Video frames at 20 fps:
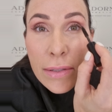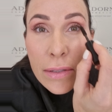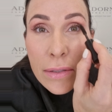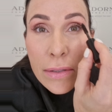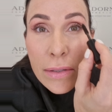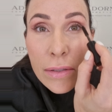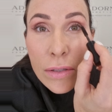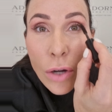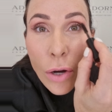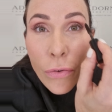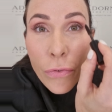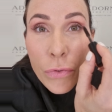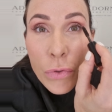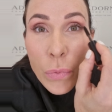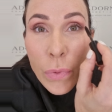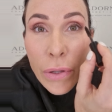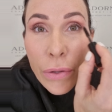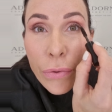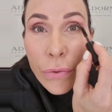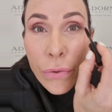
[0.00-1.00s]
and soft
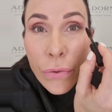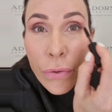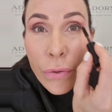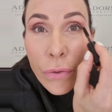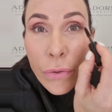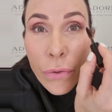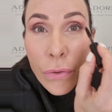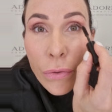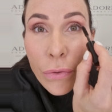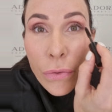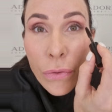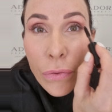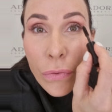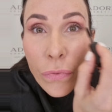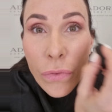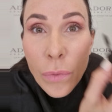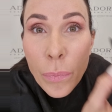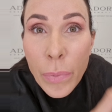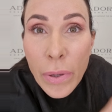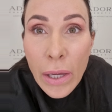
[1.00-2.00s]
with
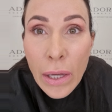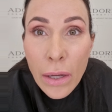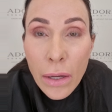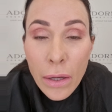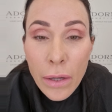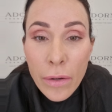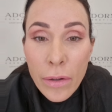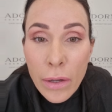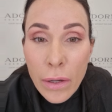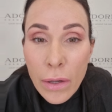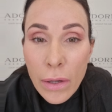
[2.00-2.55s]
the pink.